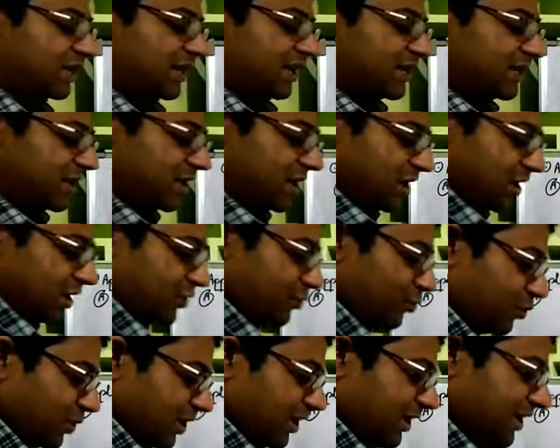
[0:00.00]
r,
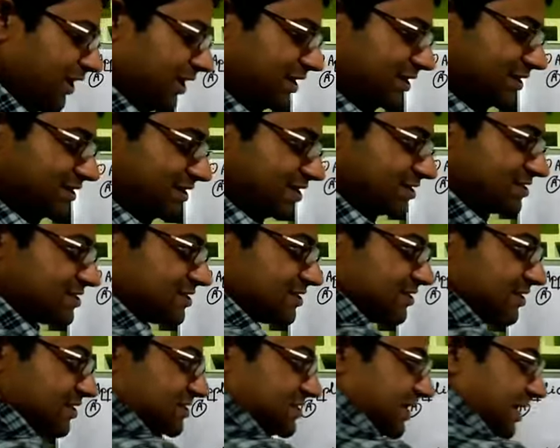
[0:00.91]
only in this,
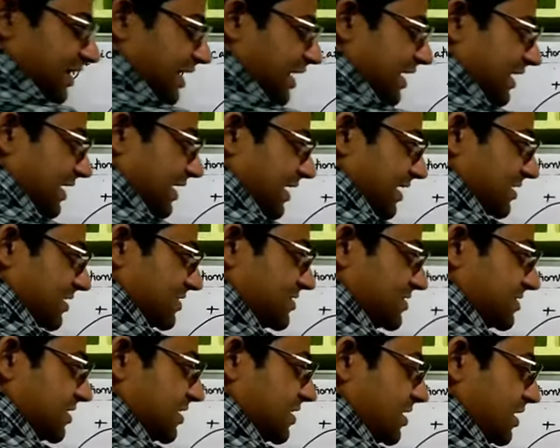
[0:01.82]
the second case.
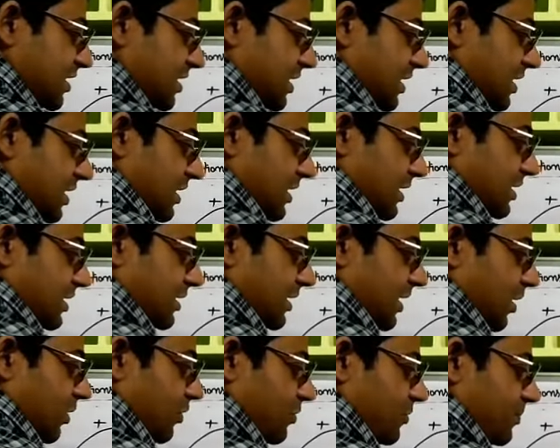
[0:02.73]

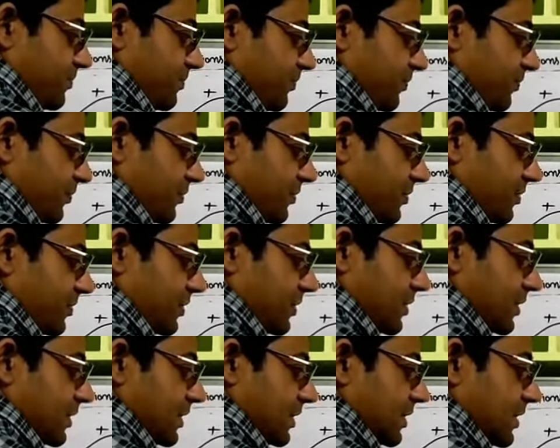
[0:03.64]
Now
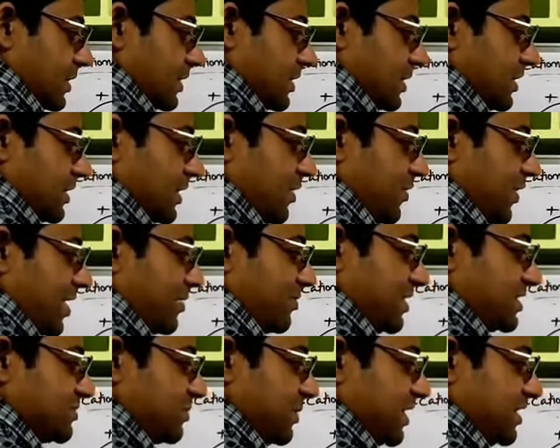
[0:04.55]
I am
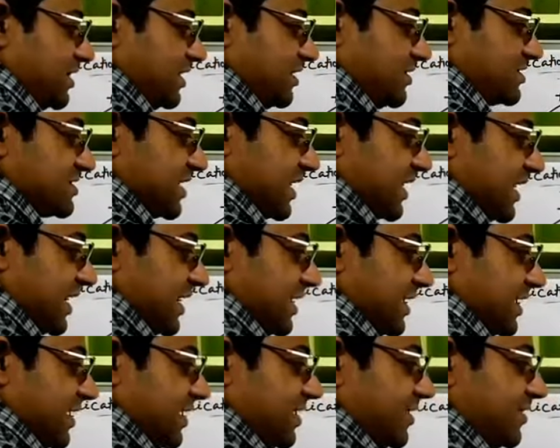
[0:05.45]
explaining the second
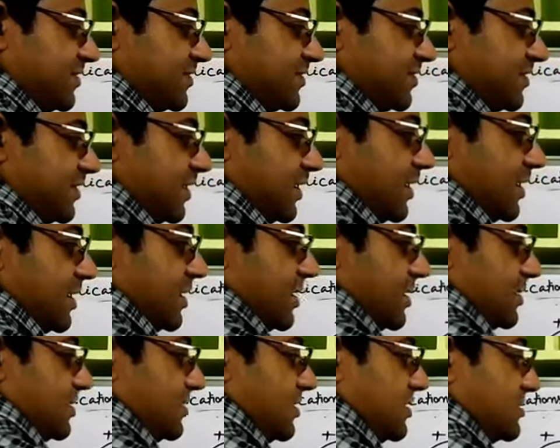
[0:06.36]
case.
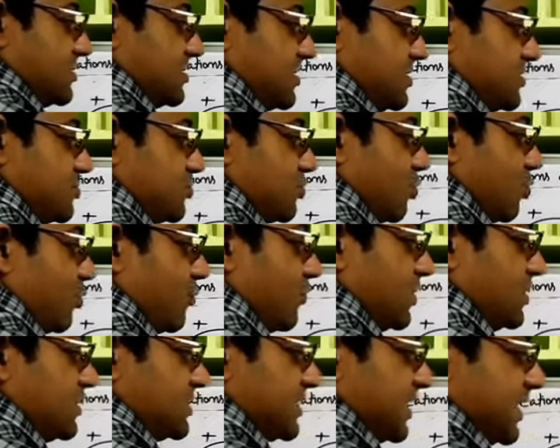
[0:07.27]
This is
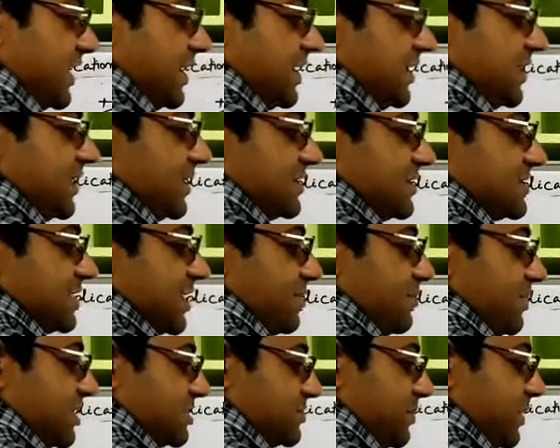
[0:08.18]
over. Second case I am
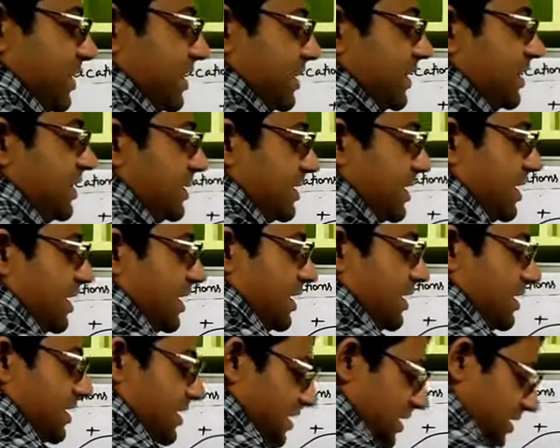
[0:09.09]
explaining.
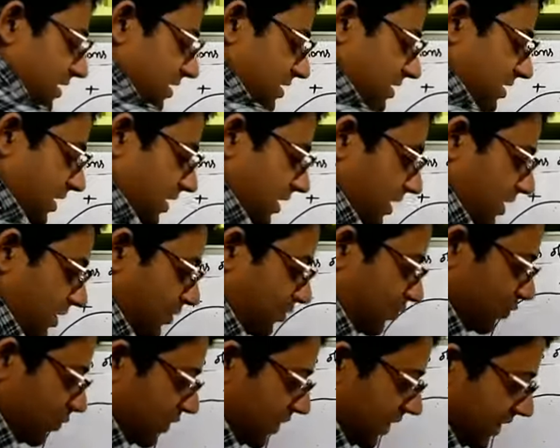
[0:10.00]
Here
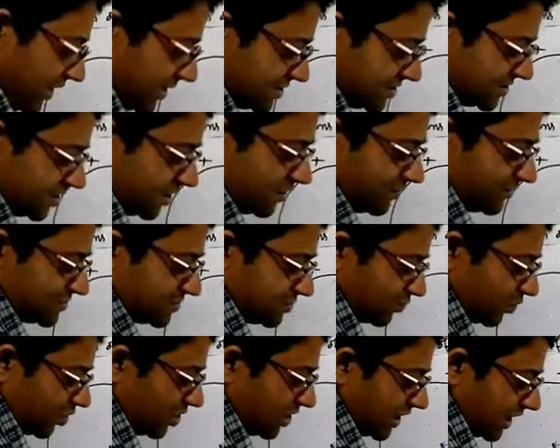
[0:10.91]
only instead of
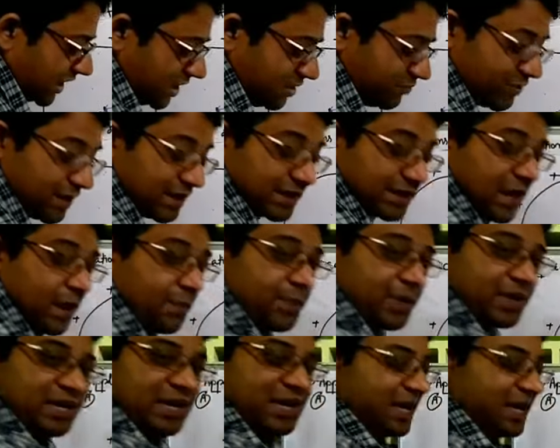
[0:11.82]
small r, one
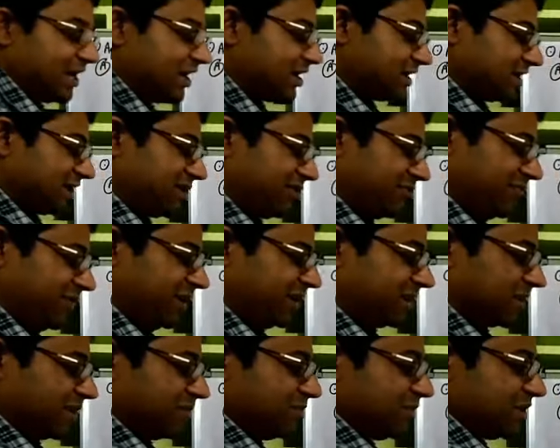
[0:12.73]
capital R will
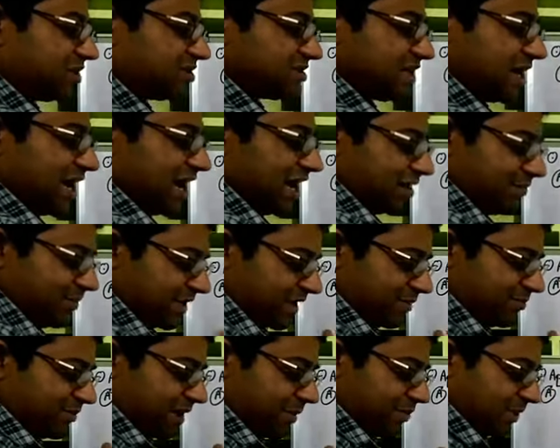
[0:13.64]
come, because r
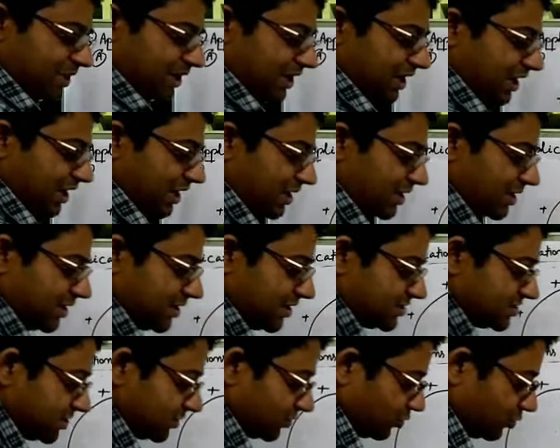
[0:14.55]
became capital R
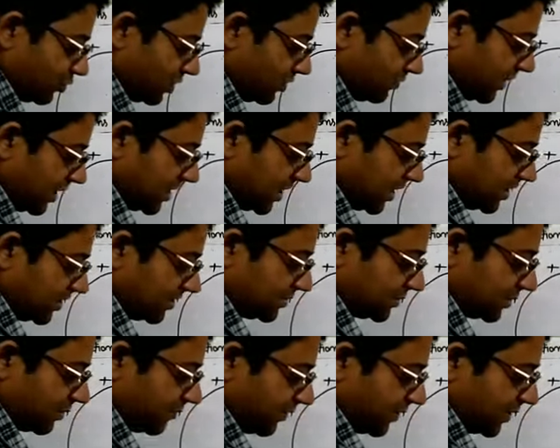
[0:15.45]
is equal to q by r.
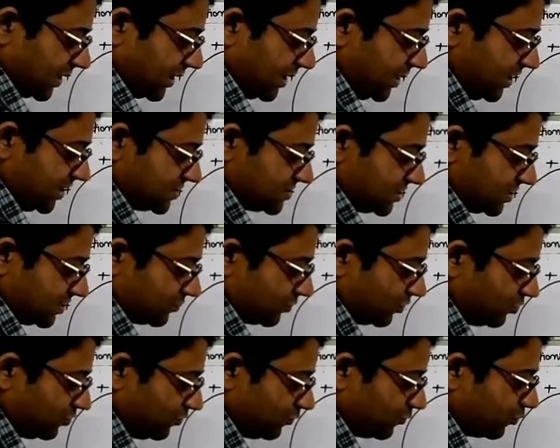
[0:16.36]
Therefore E is equal
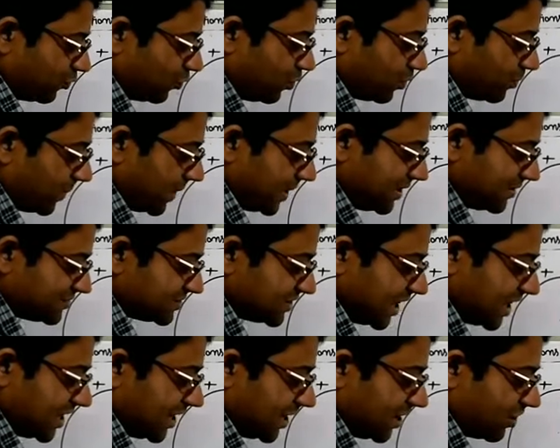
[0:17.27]
to 4 pi
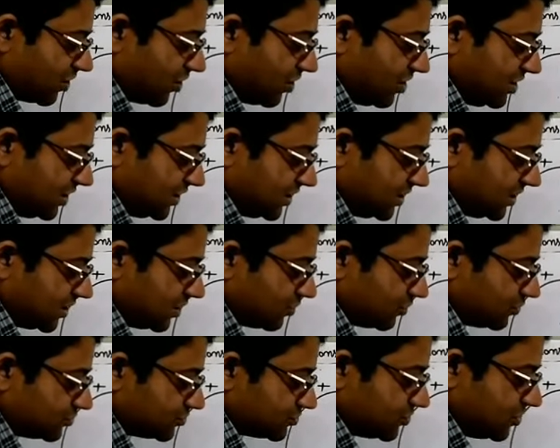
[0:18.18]
epsilon naught. Here
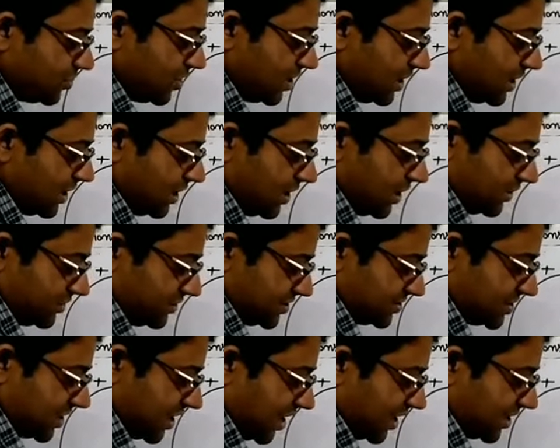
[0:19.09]
also
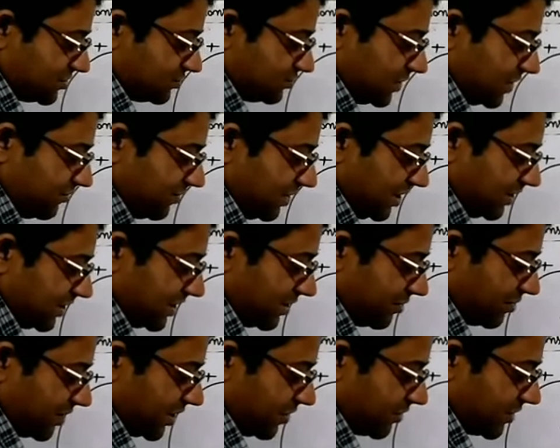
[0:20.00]
this r square will
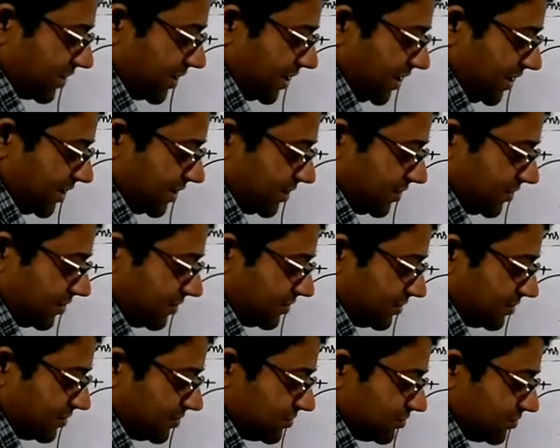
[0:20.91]
come down, right?
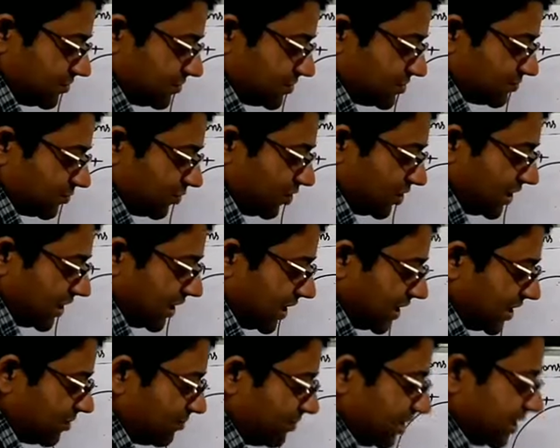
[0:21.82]
So small
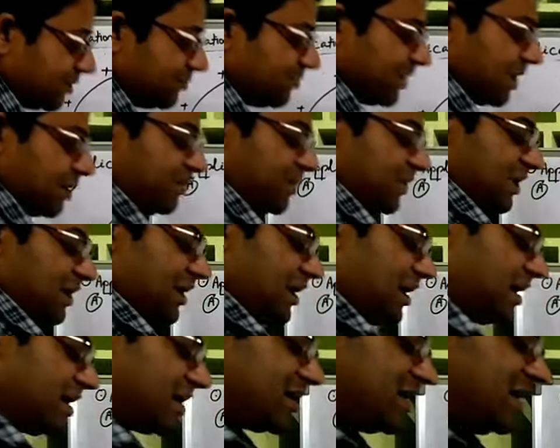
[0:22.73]
r became capital
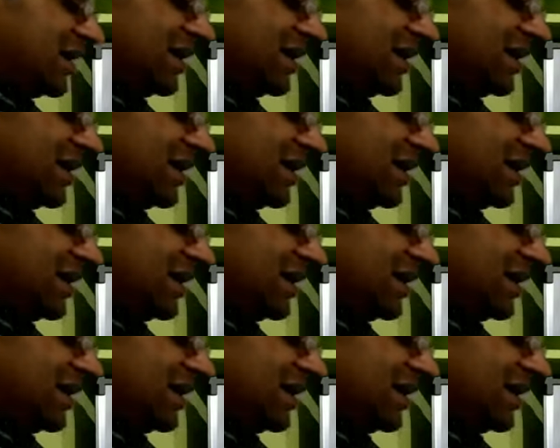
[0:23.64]
R.